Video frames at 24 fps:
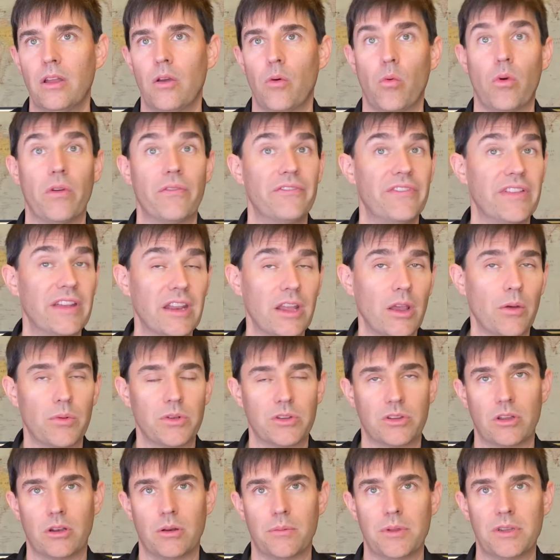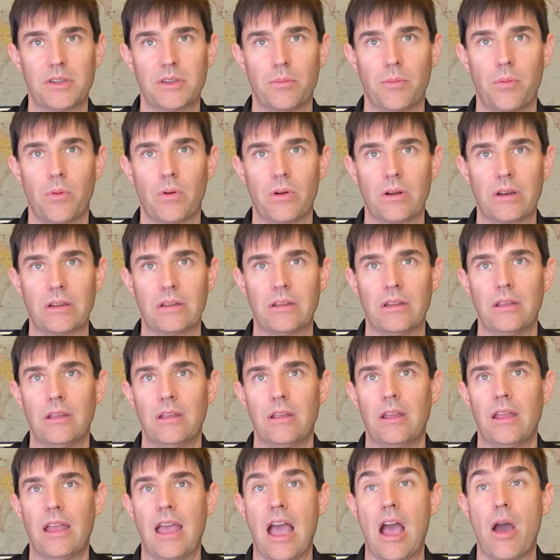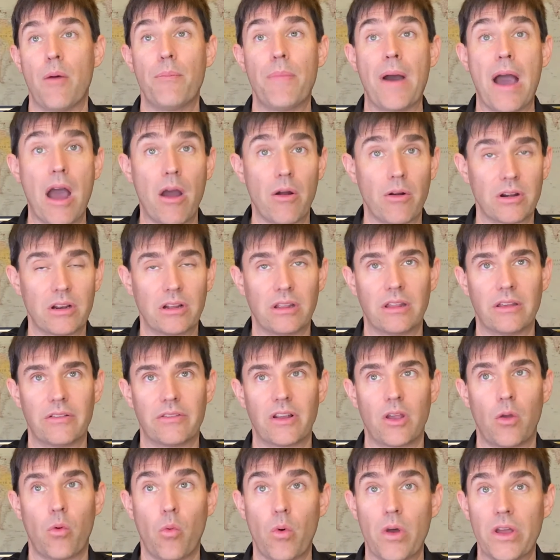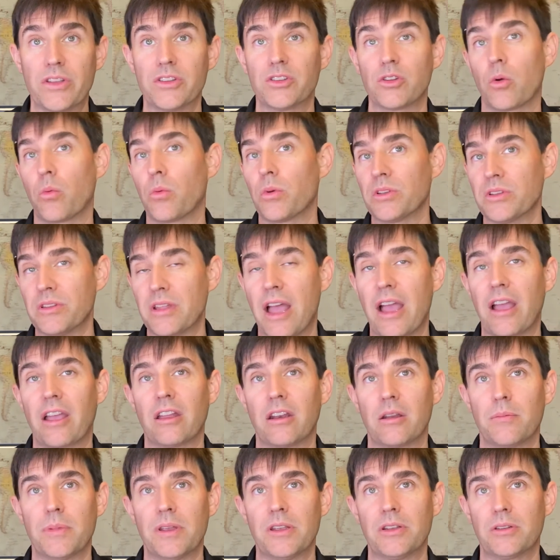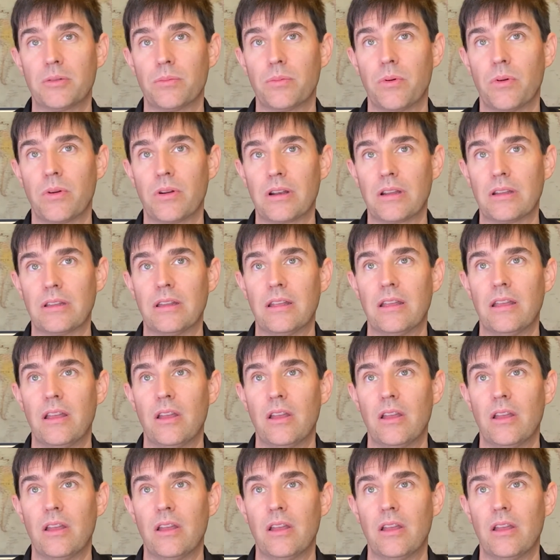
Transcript: what video was going to be supported, how power delivery was or was not going to be supported,